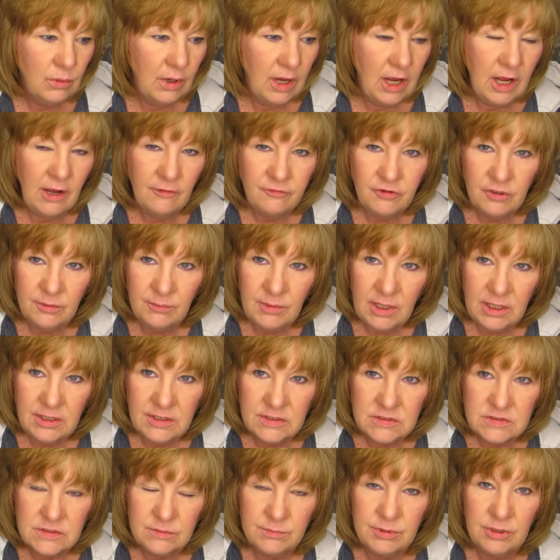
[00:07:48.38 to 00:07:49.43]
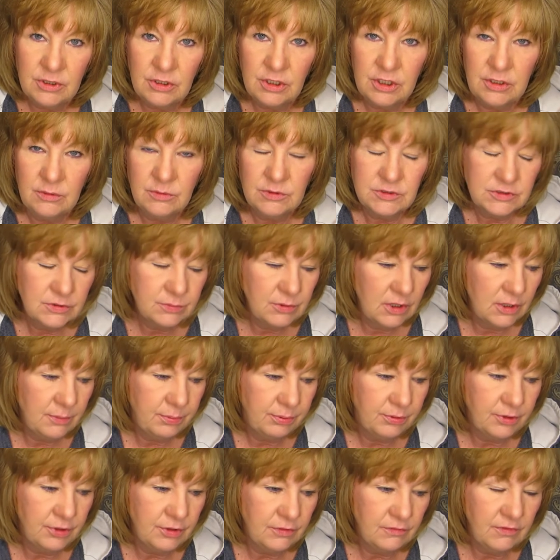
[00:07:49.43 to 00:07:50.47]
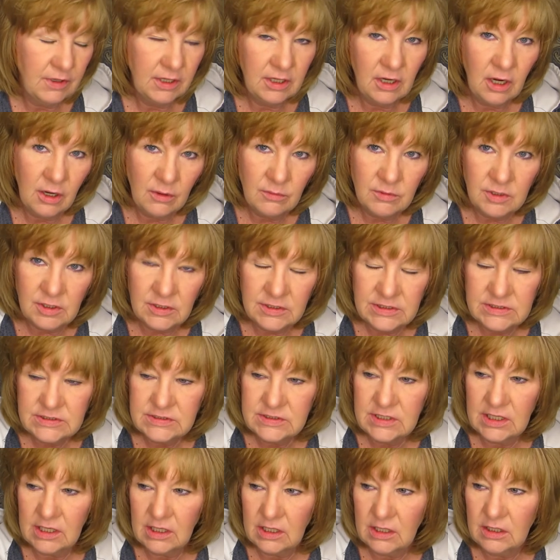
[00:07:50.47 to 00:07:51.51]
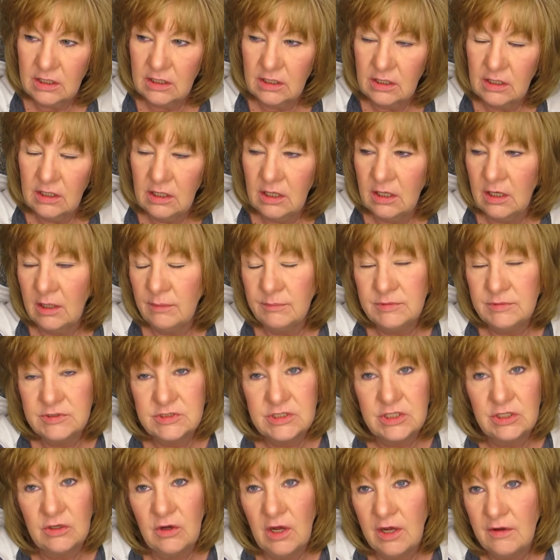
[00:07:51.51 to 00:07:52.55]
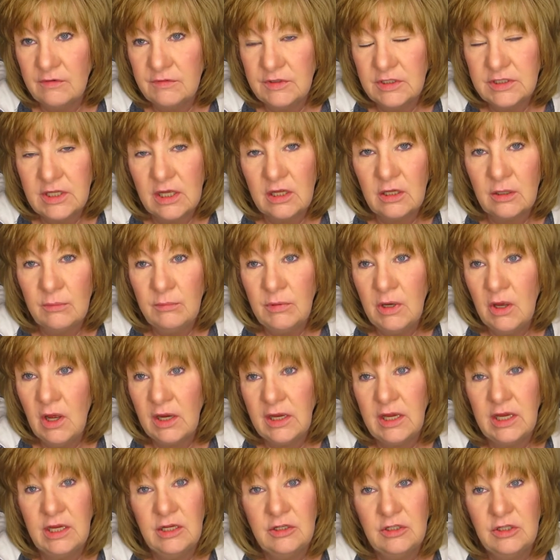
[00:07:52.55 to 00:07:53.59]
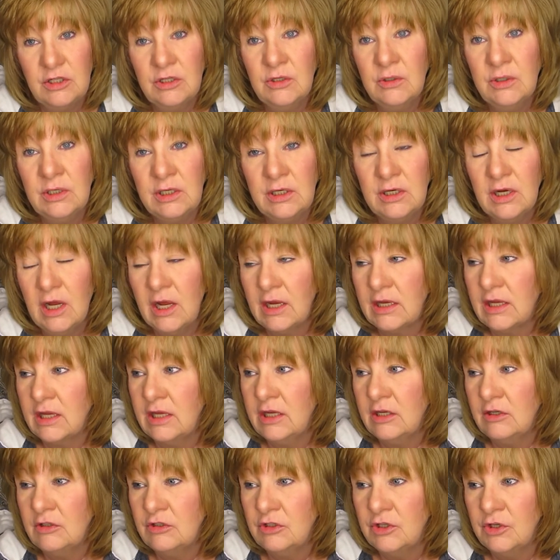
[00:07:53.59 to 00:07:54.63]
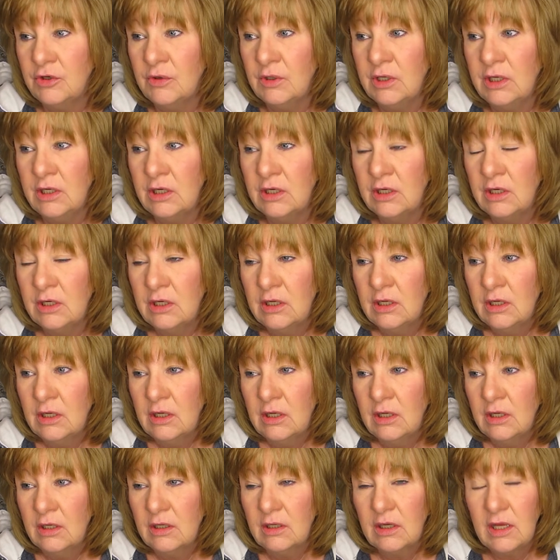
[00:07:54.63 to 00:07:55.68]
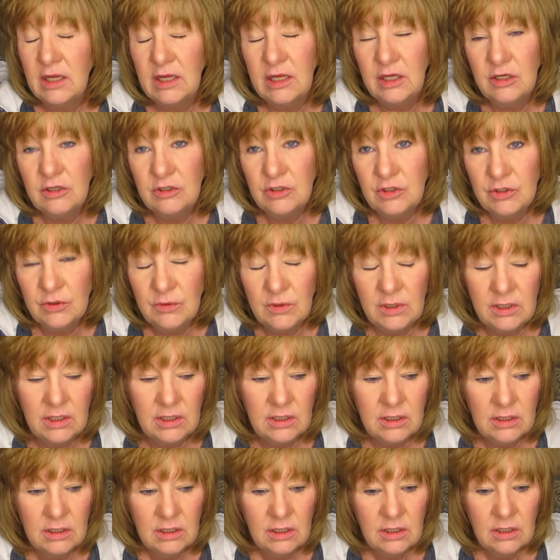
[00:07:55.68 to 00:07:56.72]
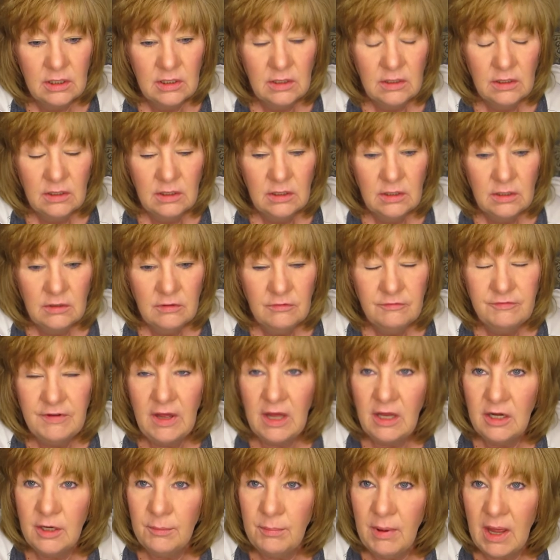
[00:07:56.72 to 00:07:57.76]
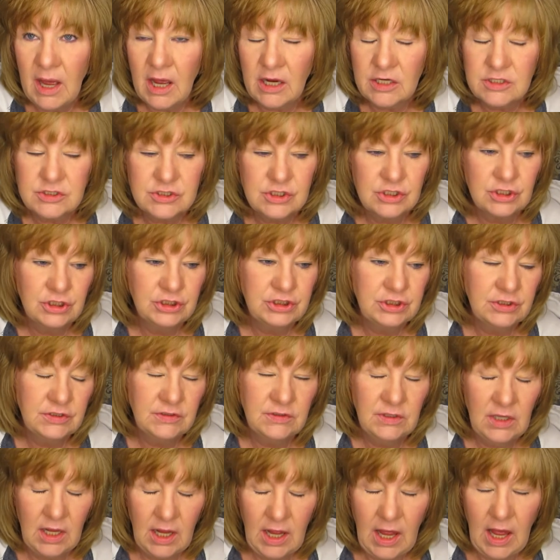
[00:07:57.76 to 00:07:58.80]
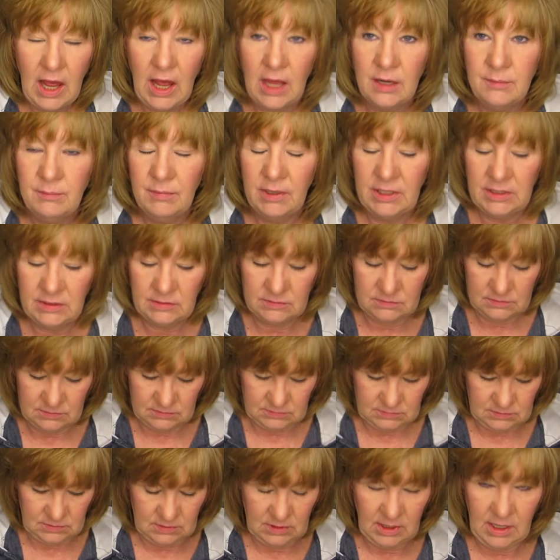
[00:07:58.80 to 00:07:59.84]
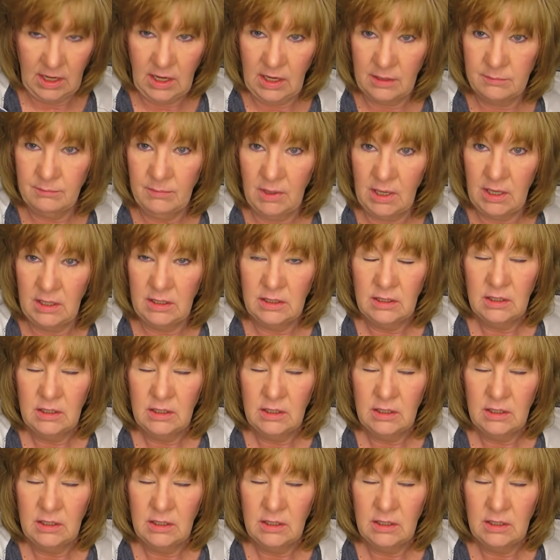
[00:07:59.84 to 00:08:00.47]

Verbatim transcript: after my disability was approved, I got really sick, and I'm still having to tell them no, I can't do it. I can't do it. Can't do it. Found a back surgeon, had my had my,